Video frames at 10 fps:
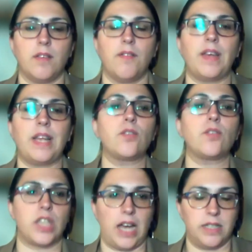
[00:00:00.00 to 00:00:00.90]
field of
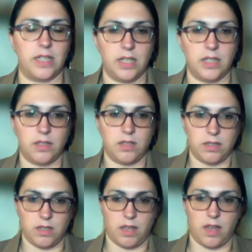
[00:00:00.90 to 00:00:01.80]
studies
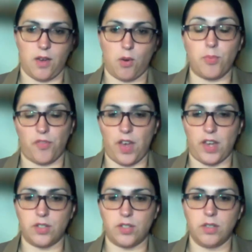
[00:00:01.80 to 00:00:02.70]
uh, or
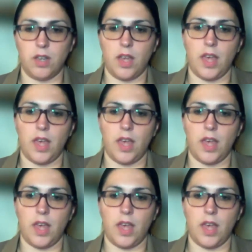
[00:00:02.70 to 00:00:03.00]
profession.